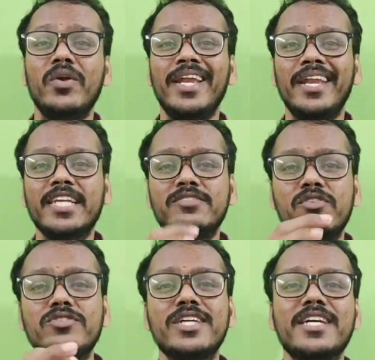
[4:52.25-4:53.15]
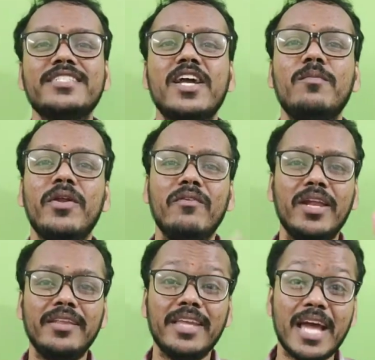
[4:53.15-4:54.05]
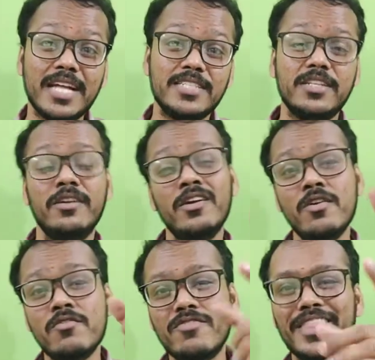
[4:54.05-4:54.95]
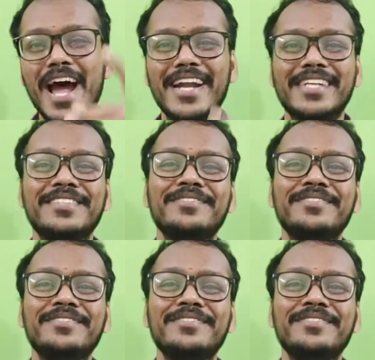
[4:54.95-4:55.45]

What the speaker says: In next few seconds I will be revealing the answer for that.